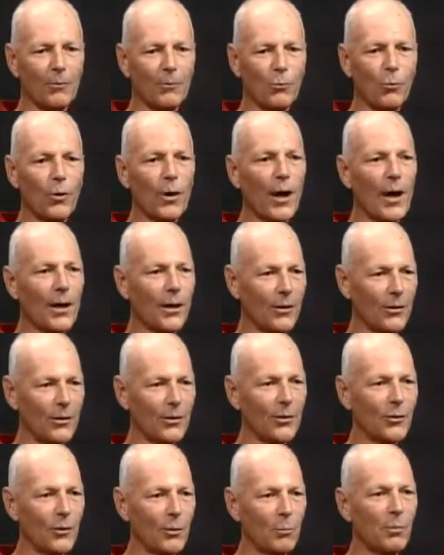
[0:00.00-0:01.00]
what I could
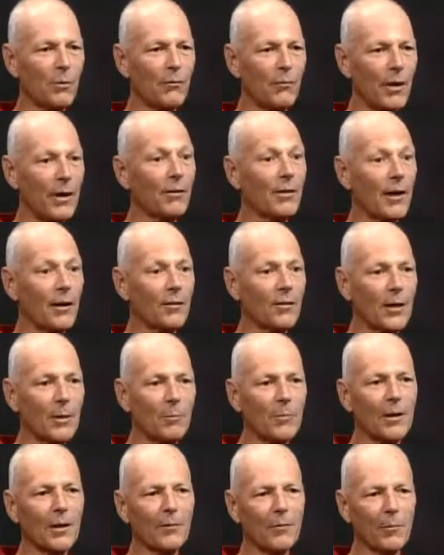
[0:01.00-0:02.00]
do to prevent that same
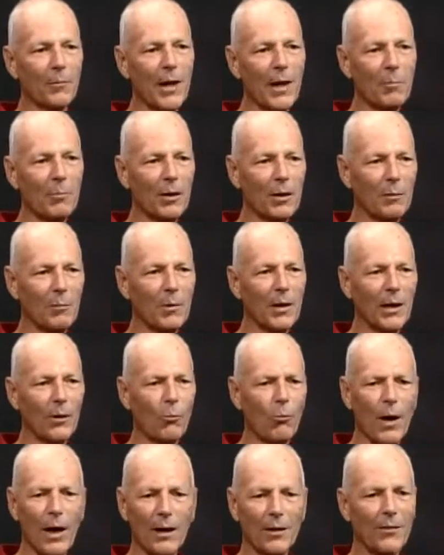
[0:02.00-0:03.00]
thing from happening to me, and
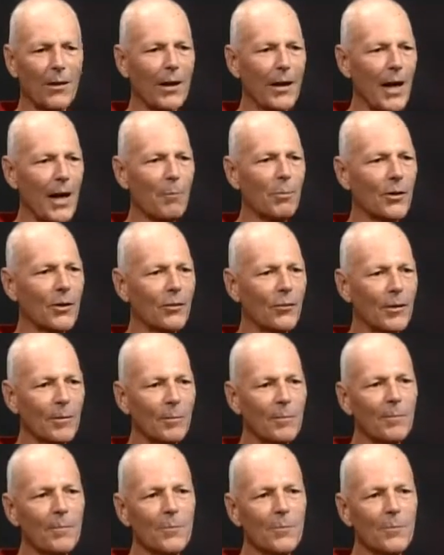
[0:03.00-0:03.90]
why did that happen to him.